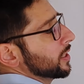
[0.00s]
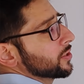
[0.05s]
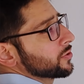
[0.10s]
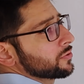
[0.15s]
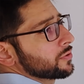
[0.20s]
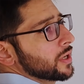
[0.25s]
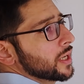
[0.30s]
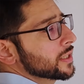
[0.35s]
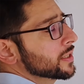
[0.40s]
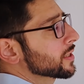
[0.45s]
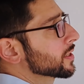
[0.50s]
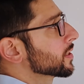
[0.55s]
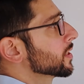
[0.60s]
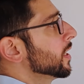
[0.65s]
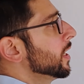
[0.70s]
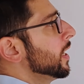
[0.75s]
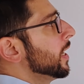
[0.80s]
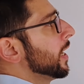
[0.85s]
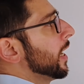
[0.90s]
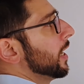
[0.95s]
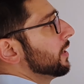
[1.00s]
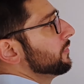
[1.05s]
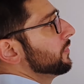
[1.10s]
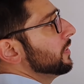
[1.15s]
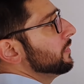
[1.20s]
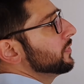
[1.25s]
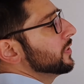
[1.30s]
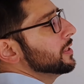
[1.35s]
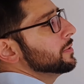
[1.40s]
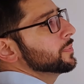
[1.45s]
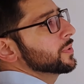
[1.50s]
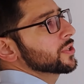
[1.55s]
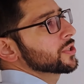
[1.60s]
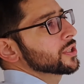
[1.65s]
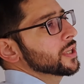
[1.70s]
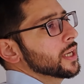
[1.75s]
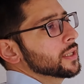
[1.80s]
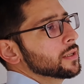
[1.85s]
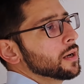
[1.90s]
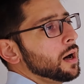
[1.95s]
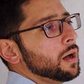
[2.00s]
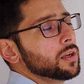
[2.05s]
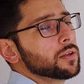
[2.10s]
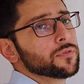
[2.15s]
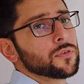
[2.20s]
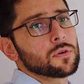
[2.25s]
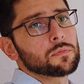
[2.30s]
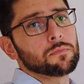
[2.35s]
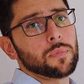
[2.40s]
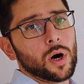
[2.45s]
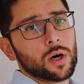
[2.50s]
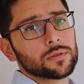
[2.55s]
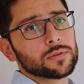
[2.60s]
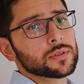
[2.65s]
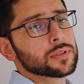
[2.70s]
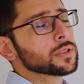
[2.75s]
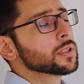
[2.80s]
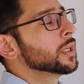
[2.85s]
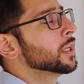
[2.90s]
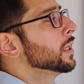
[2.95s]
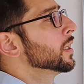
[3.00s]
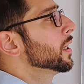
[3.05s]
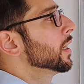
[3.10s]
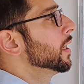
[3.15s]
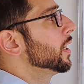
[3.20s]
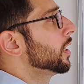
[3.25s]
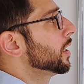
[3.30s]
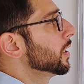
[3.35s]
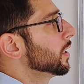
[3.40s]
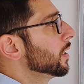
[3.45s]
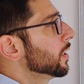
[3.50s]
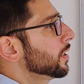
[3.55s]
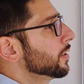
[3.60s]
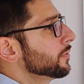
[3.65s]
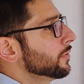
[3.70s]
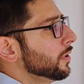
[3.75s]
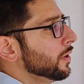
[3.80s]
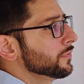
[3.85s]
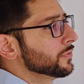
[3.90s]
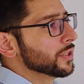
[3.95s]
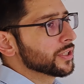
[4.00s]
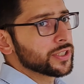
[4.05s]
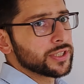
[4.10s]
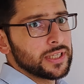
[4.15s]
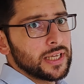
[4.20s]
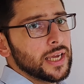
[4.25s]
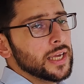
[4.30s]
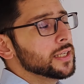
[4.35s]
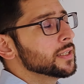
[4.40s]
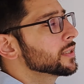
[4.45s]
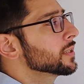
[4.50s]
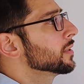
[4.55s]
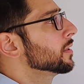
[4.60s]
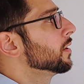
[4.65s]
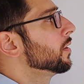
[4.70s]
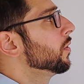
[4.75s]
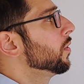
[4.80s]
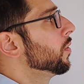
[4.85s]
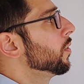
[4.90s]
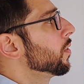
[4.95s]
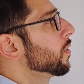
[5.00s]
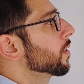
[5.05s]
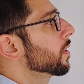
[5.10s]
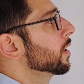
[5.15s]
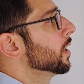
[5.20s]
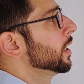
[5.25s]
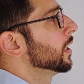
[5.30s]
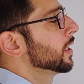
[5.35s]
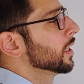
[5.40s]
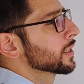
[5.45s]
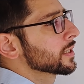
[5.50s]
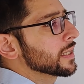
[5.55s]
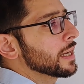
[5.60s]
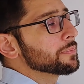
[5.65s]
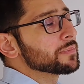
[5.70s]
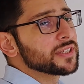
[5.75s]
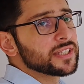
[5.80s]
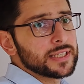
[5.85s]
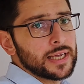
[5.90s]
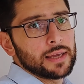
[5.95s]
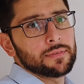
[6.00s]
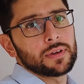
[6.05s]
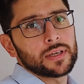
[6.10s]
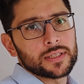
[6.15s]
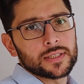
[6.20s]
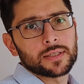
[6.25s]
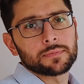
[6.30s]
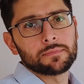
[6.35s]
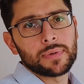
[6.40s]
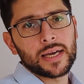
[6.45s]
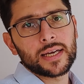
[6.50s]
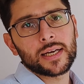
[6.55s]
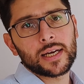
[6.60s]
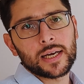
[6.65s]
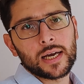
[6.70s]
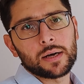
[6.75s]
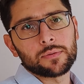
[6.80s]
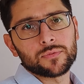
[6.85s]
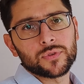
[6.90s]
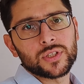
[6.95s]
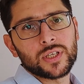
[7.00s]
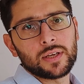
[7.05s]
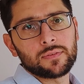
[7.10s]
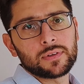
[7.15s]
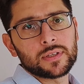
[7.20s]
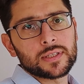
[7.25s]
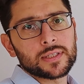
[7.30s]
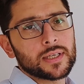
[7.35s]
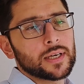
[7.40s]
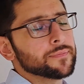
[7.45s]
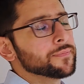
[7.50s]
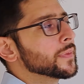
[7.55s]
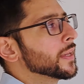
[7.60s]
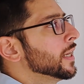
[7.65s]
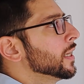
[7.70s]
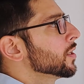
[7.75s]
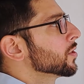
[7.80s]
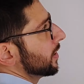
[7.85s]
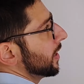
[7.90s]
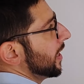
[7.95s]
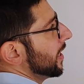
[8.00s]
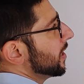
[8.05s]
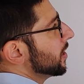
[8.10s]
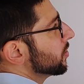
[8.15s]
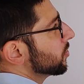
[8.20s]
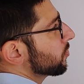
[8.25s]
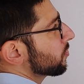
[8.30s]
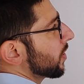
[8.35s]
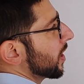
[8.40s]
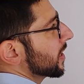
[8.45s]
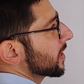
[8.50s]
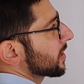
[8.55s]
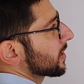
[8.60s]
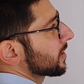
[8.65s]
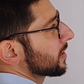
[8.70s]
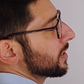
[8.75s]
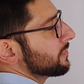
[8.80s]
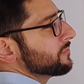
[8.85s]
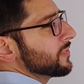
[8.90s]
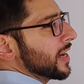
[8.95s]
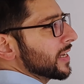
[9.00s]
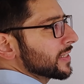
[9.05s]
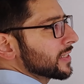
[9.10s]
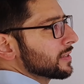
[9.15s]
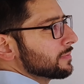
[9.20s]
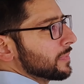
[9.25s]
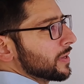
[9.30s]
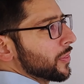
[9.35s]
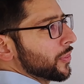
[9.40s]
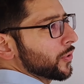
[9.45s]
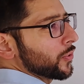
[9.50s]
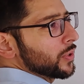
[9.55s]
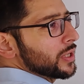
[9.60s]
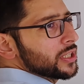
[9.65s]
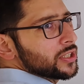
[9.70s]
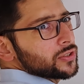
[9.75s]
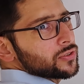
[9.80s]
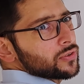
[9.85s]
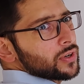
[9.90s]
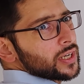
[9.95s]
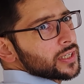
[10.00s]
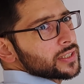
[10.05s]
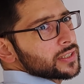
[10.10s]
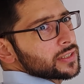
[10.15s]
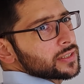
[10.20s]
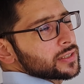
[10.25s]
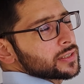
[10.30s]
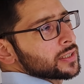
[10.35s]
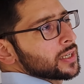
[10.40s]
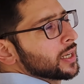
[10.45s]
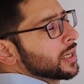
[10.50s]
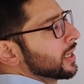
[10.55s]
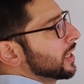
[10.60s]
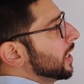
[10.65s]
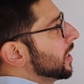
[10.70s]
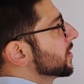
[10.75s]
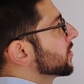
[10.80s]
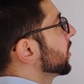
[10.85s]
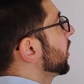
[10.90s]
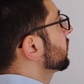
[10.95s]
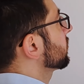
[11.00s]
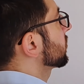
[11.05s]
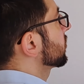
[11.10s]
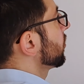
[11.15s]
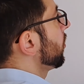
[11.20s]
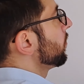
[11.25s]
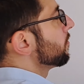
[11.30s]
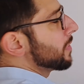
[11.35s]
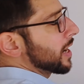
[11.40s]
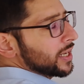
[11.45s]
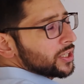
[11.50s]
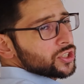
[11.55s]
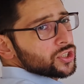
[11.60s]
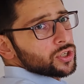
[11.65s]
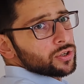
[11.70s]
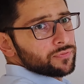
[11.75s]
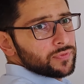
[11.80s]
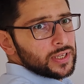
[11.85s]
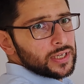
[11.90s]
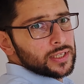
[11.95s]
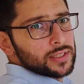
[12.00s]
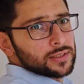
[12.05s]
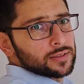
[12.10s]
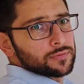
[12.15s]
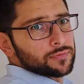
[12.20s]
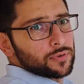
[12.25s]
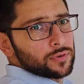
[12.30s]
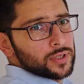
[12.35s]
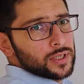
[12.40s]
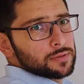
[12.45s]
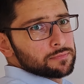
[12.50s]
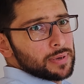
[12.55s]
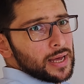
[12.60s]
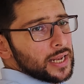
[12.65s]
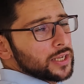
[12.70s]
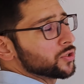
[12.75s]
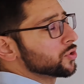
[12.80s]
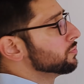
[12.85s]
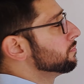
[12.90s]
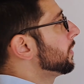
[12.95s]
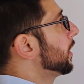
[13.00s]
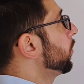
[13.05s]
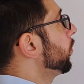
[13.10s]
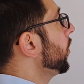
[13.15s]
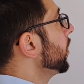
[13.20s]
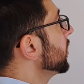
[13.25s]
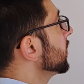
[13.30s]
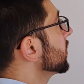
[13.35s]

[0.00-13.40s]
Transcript: interests, and 15% only for bond of the state or some savings, bank account savings. The interests, investment through interests, is not so much convenient in Belgium, but what